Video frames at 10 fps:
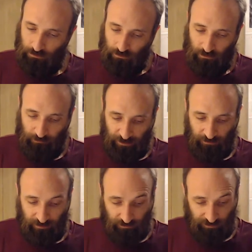
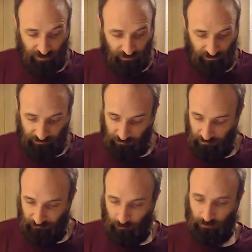those King Hunts
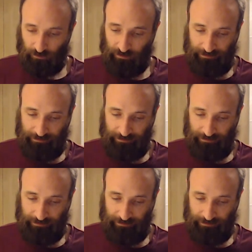before.